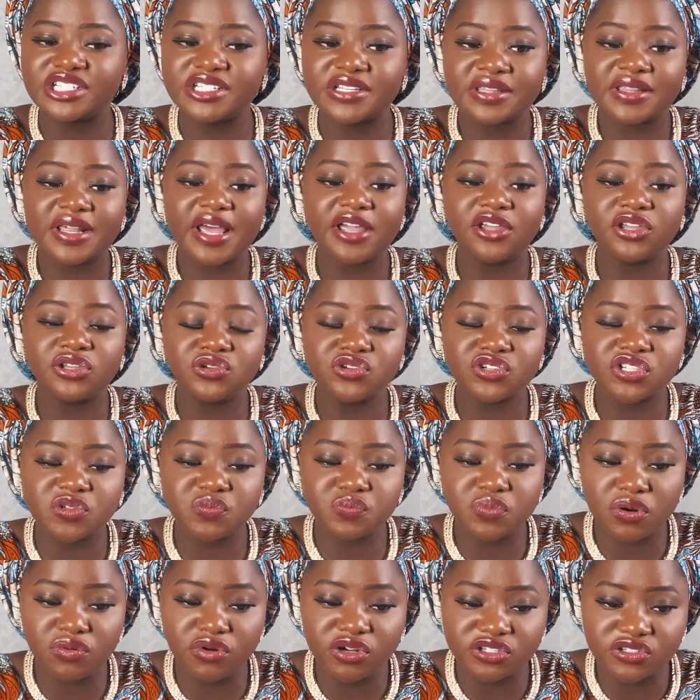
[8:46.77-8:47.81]
Thank you,
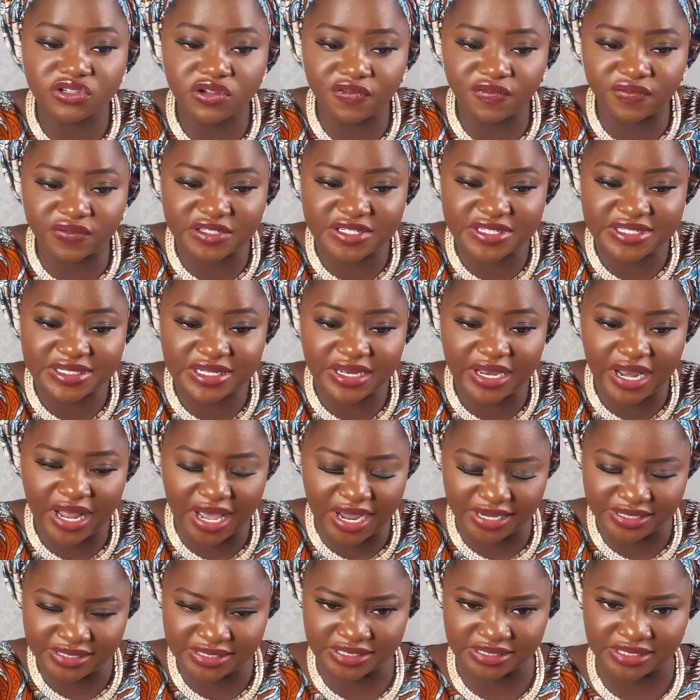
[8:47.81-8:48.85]
spirit of this
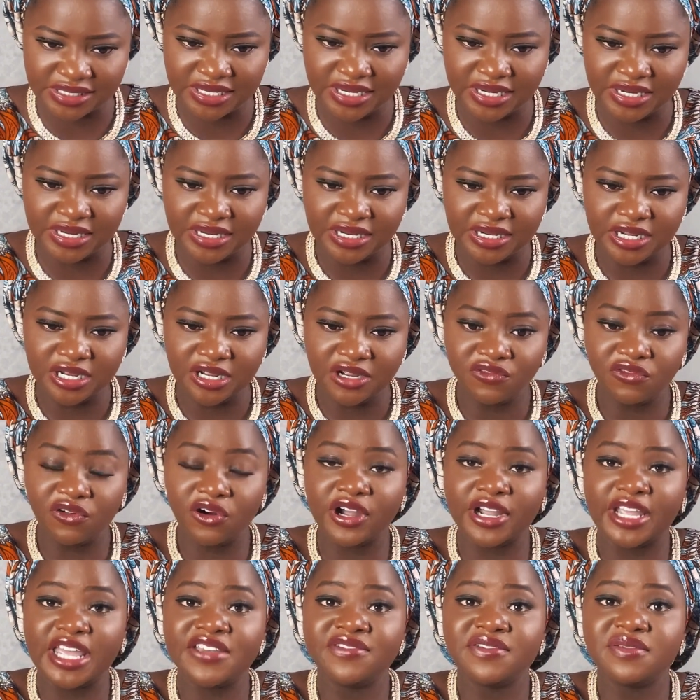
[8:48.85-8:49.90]
land, for
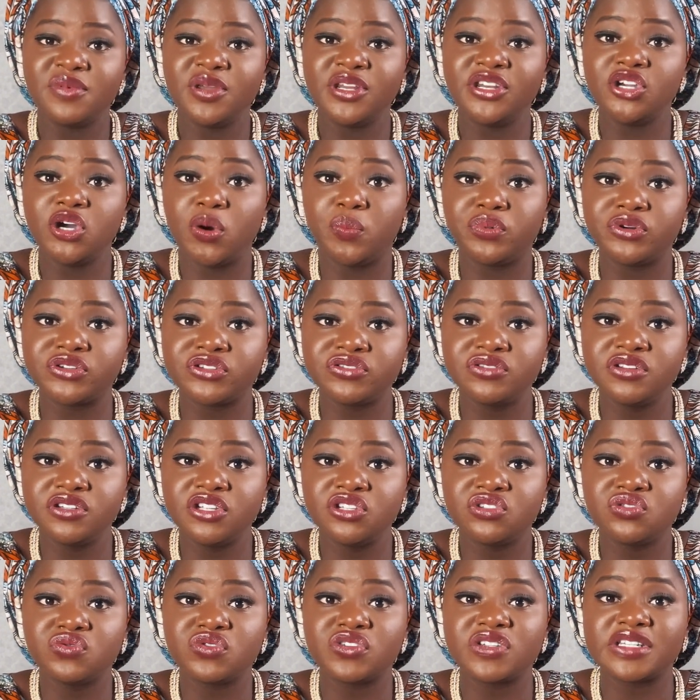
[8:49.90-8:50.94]
giving me the opportunity
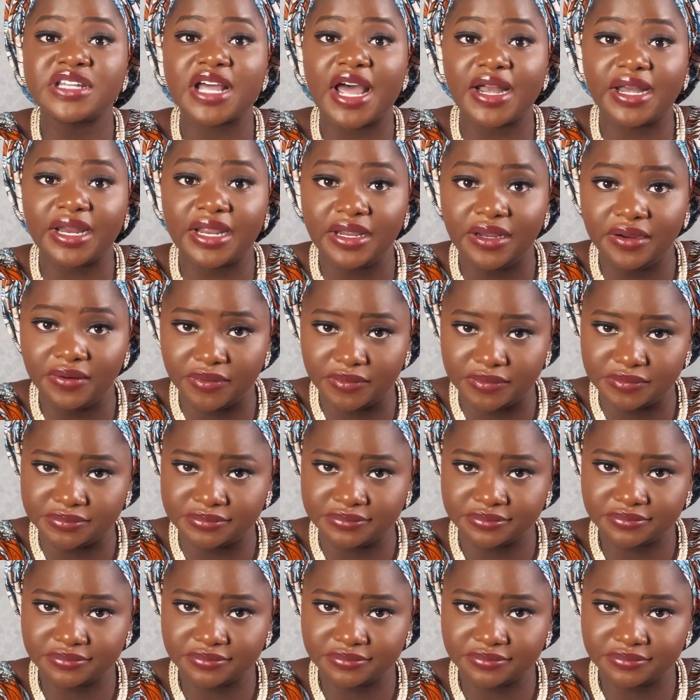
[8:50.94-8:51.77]
to stand here.